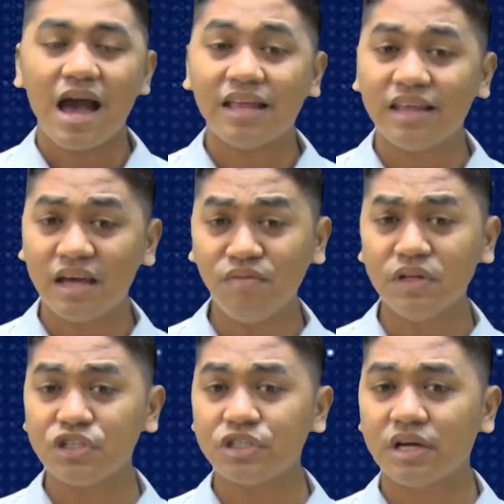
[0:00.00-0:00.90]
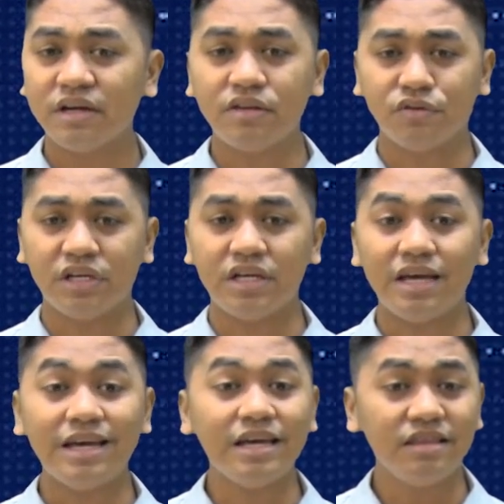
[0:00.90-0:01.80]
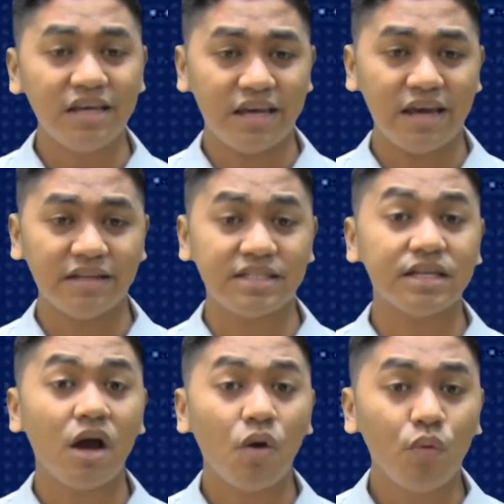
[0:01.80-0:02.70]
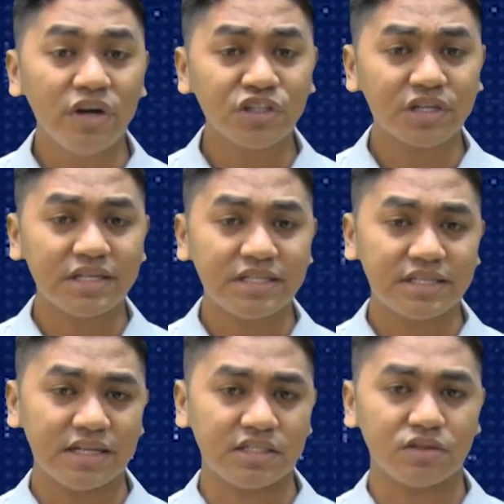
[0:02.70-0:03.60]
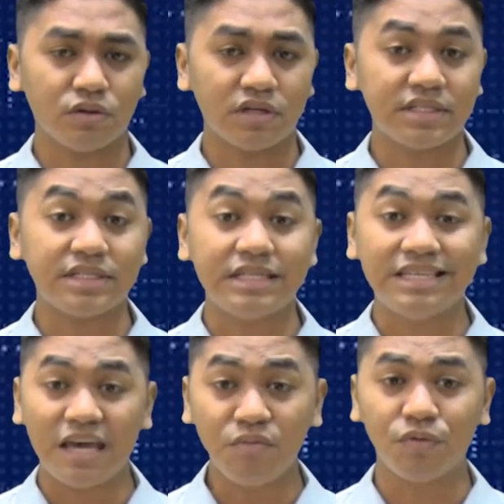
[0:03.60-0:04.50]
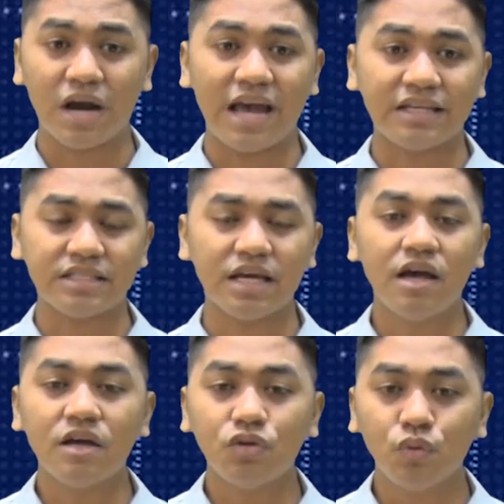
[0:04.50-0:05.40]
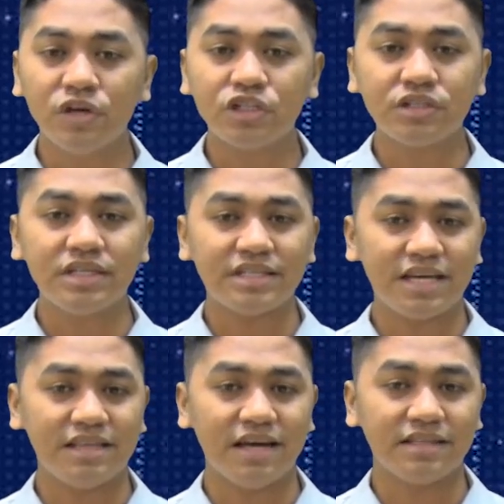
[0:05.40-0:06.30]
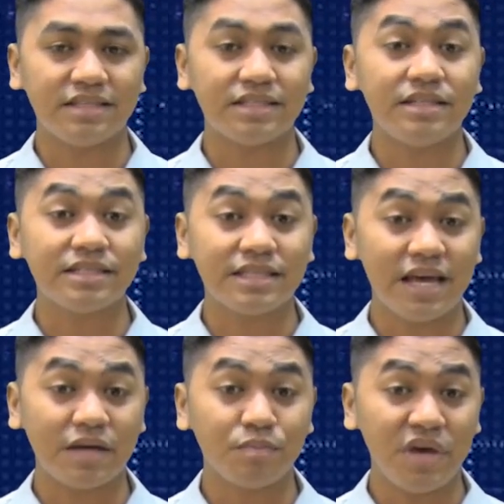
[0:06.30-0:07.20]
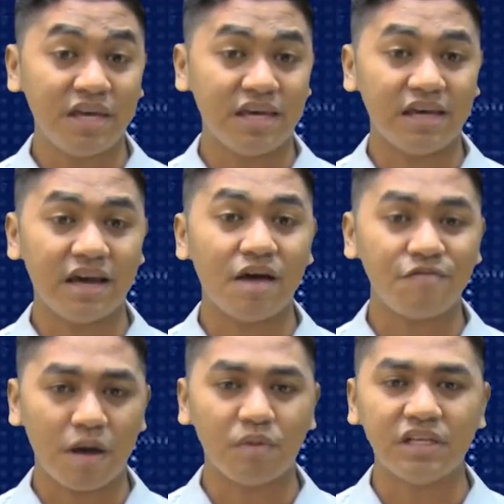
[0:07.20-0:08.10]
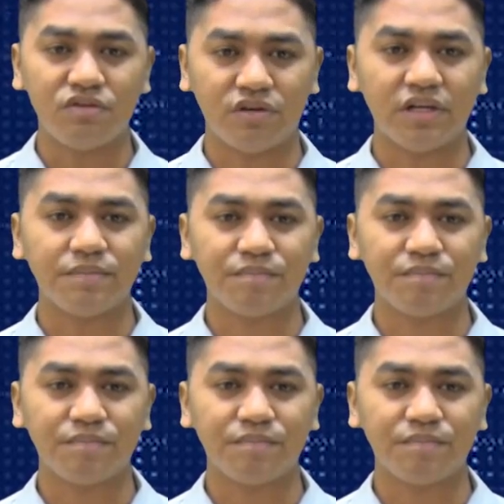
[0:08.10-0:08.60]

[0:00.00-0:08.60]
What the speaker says: An evolutionary tree indicates which ancestors gave rise to which descendants, just like making a family tree.